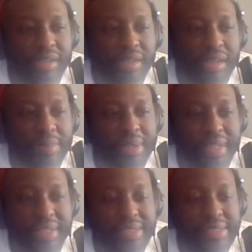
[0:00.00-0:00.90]
I
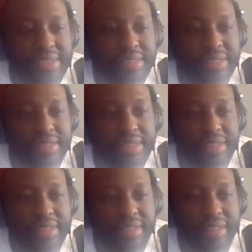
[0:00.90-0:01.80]
mean,
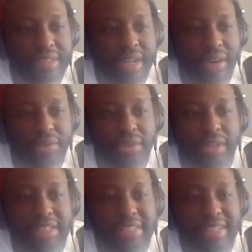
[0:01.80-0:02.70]
I don't
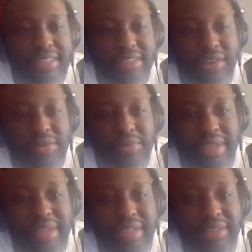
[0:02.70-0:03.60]
think it's set in stone,
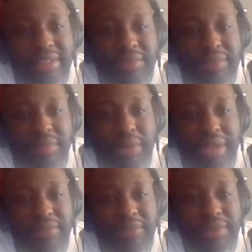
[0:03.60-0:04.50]
but you'd have to
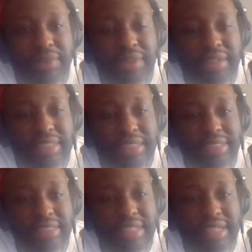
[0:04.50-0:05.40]
wait for
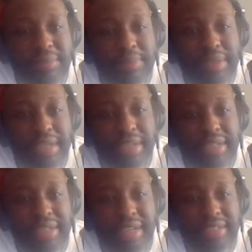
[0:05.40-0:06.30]
DDP
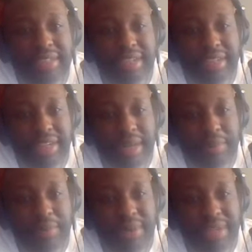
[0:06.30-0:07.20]
and Adesanya to
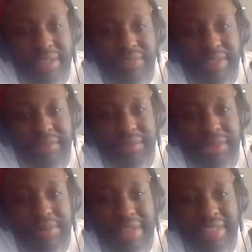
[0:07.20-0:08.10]
happen, right? If he were to
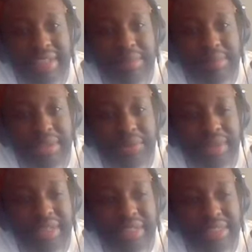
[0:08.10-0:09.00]
go back down to middleweight.